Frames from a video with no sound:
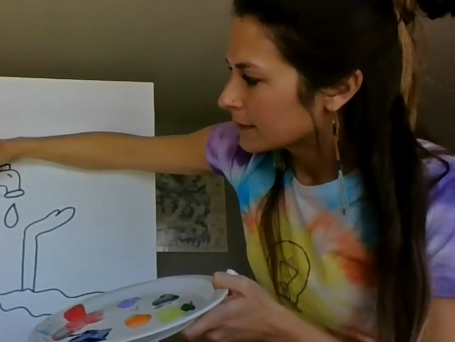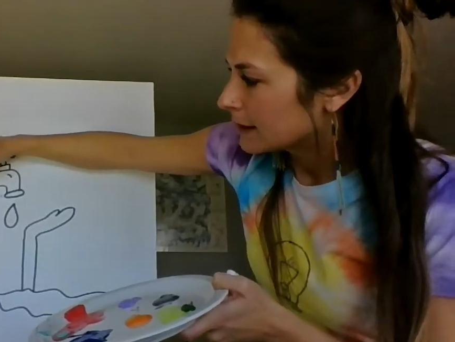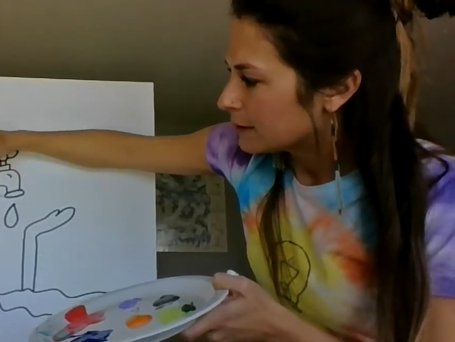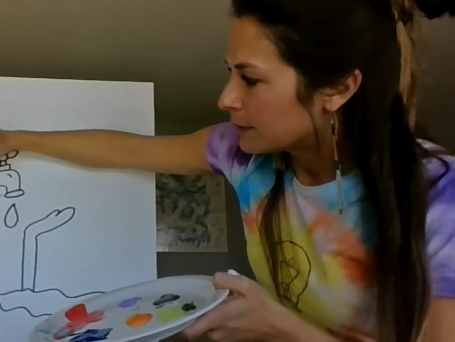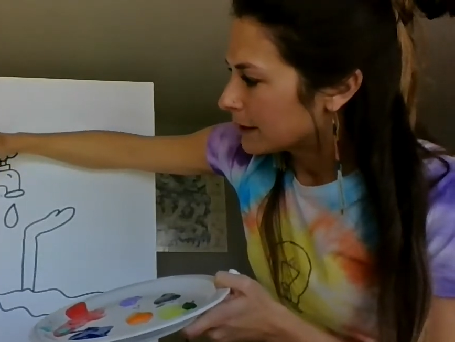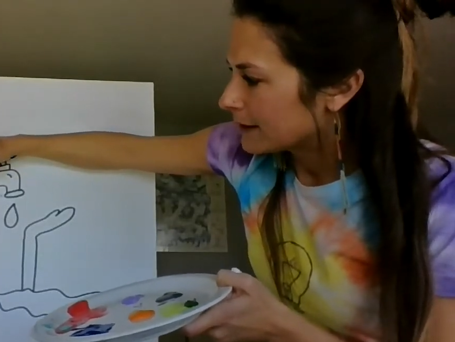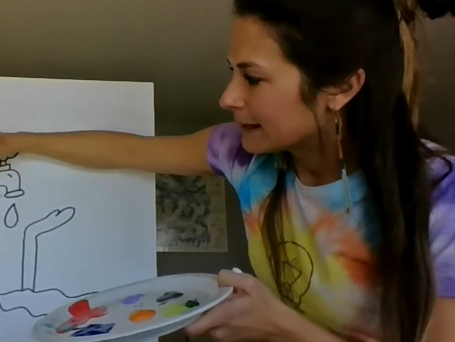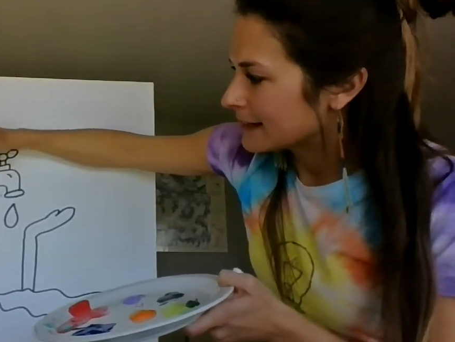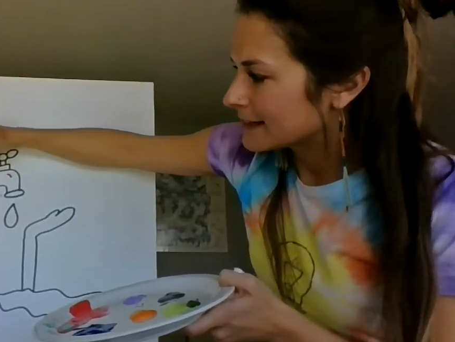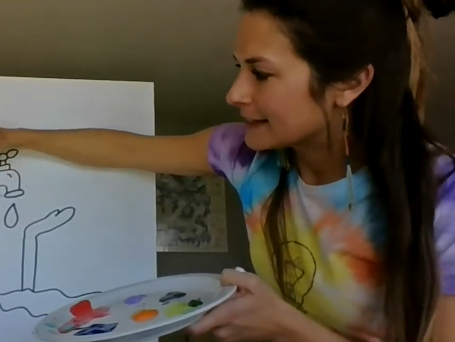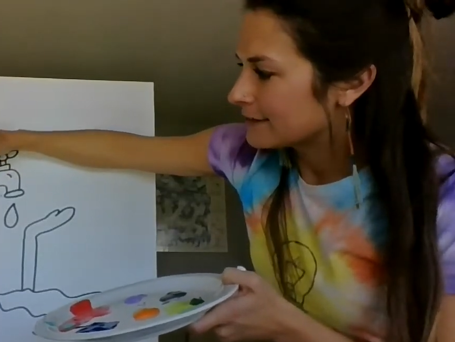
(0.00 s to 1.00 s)
you probably
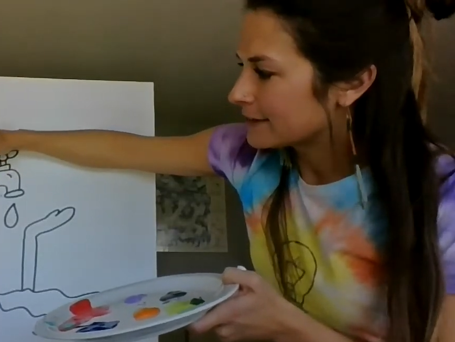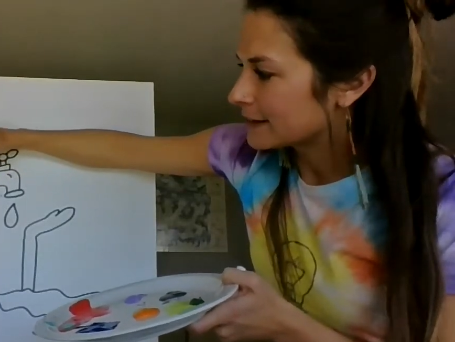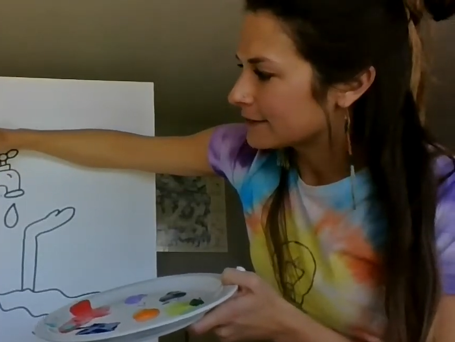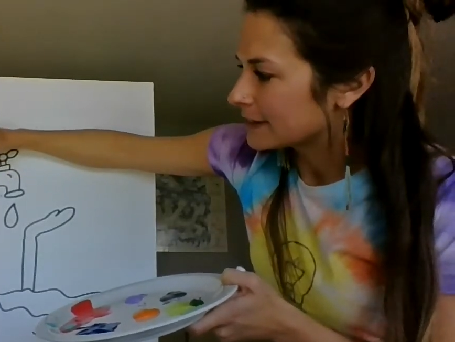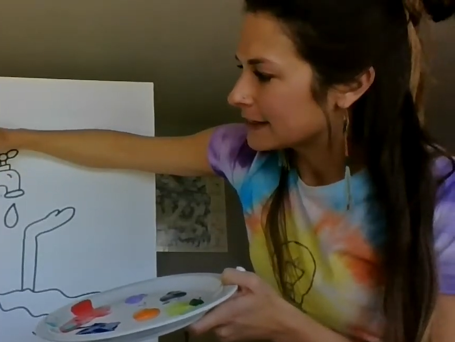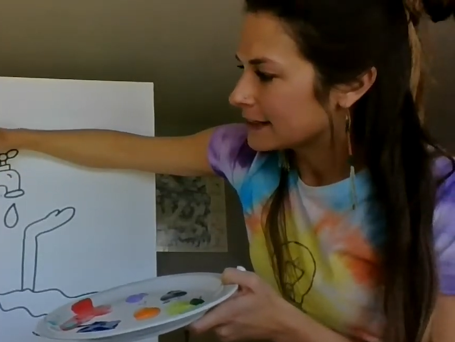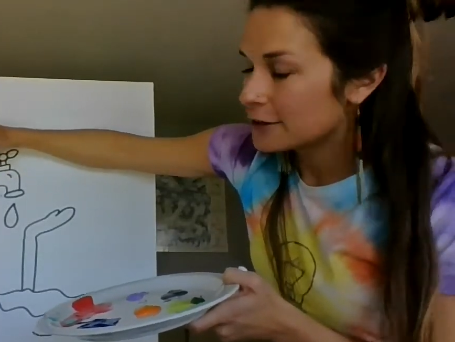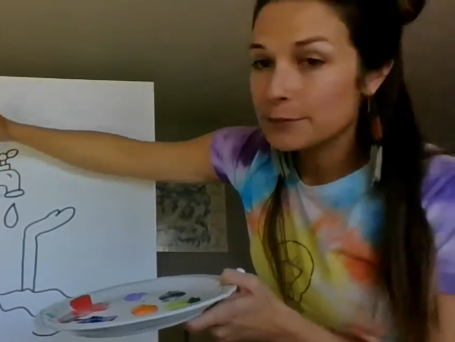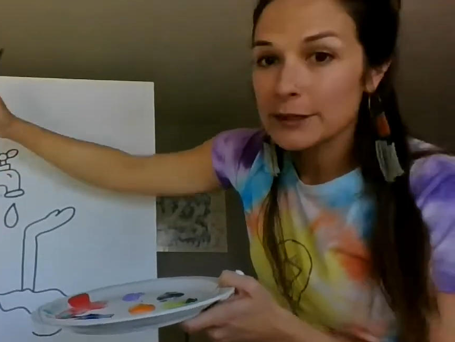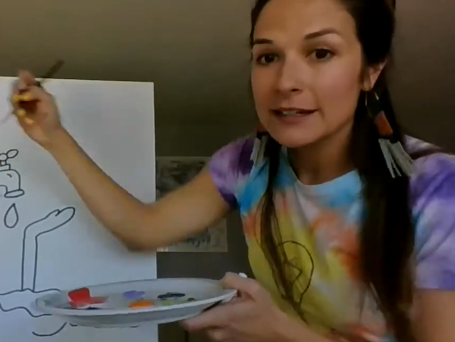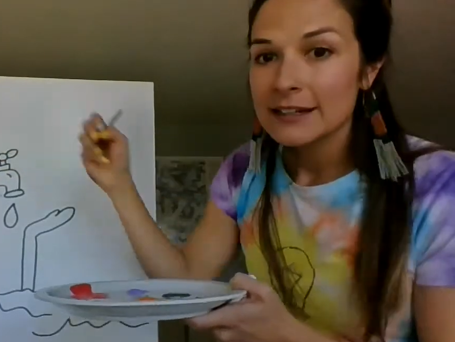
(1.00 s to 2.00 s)
can't see from the video,
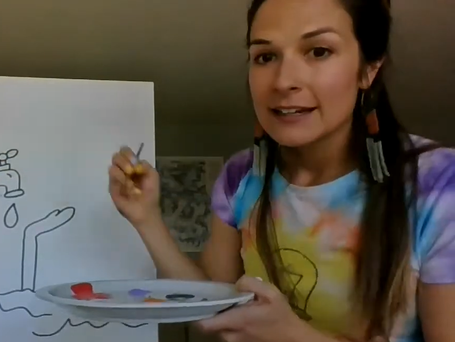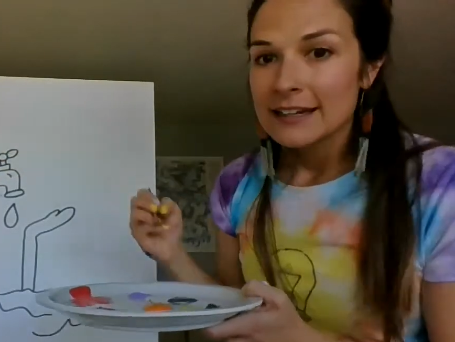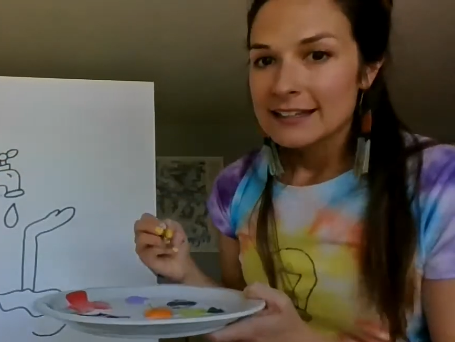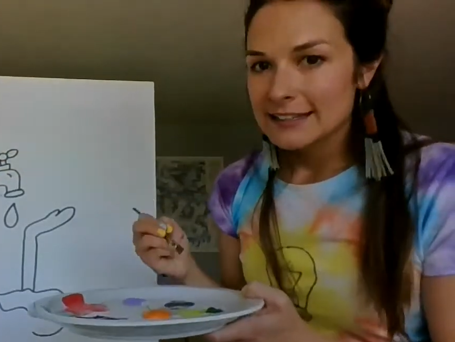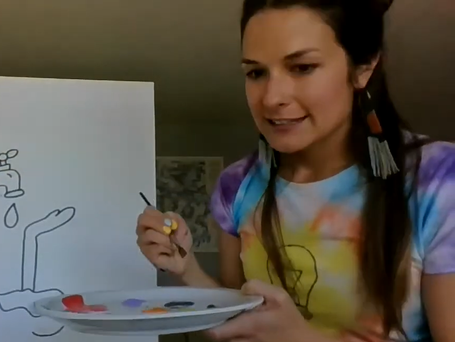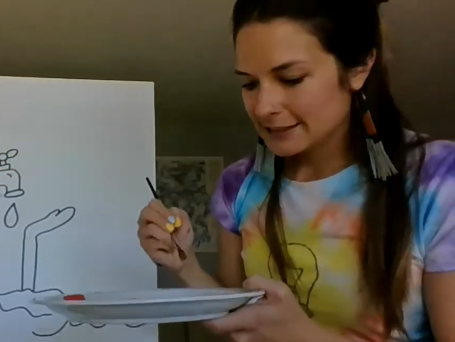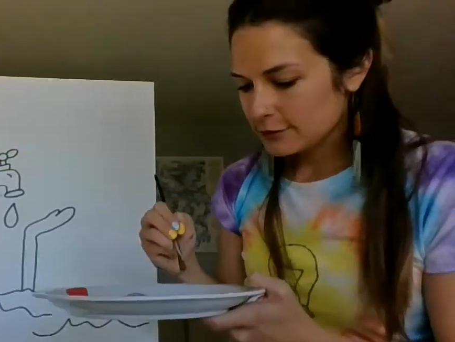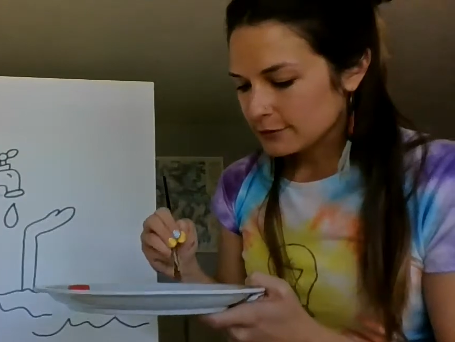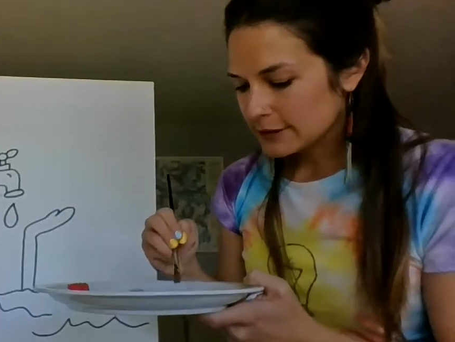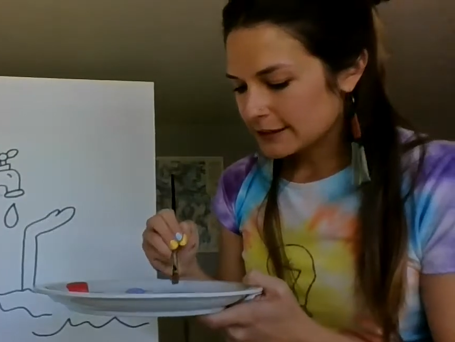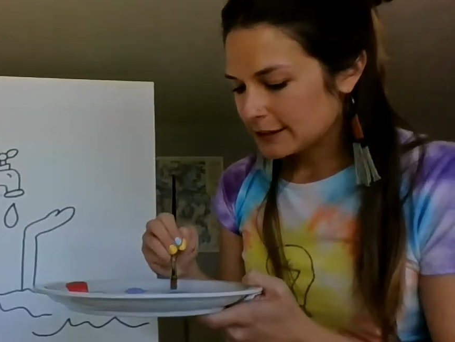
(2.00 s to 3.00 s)
but this is a
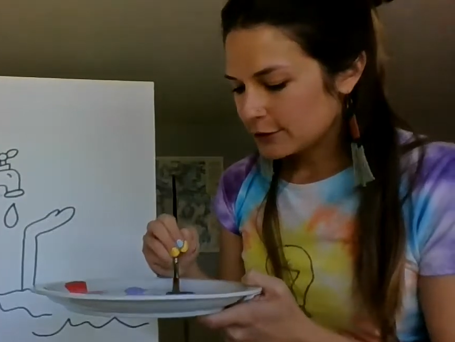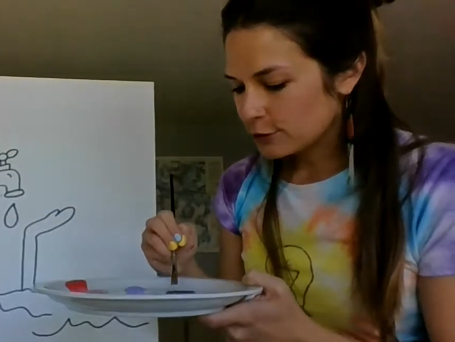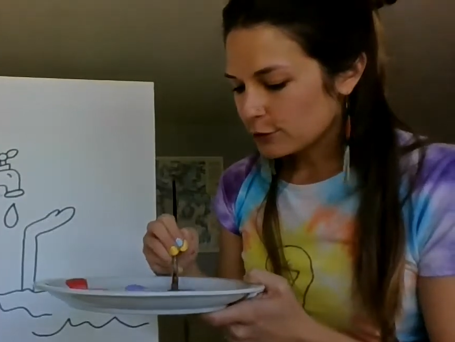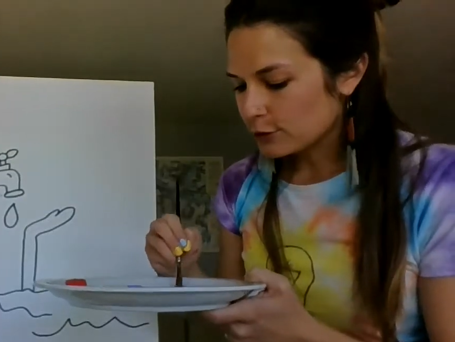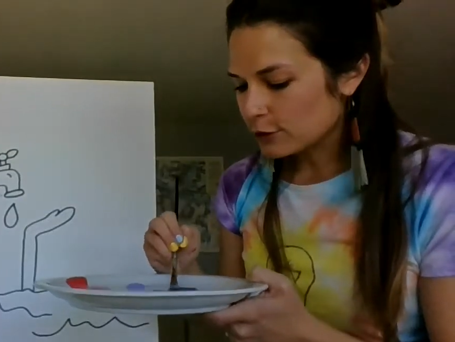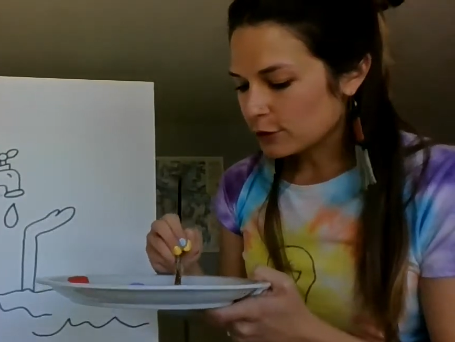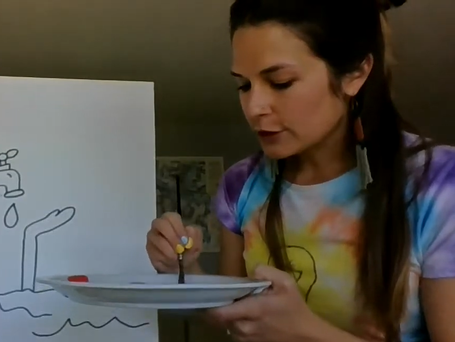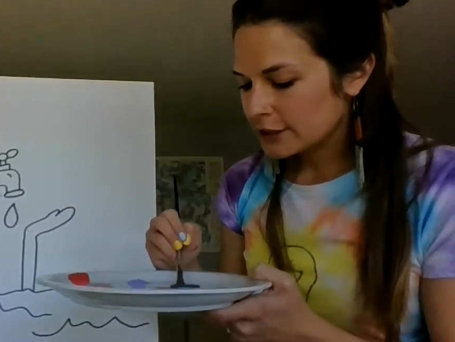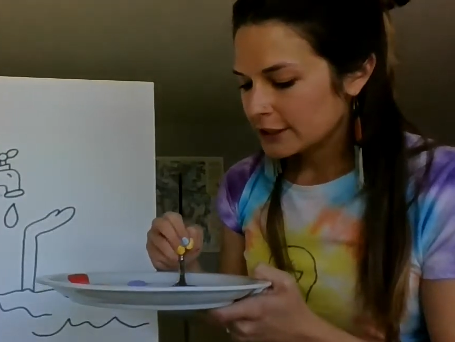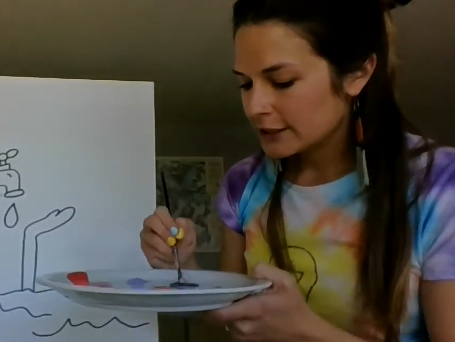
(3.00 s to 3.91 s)
really cool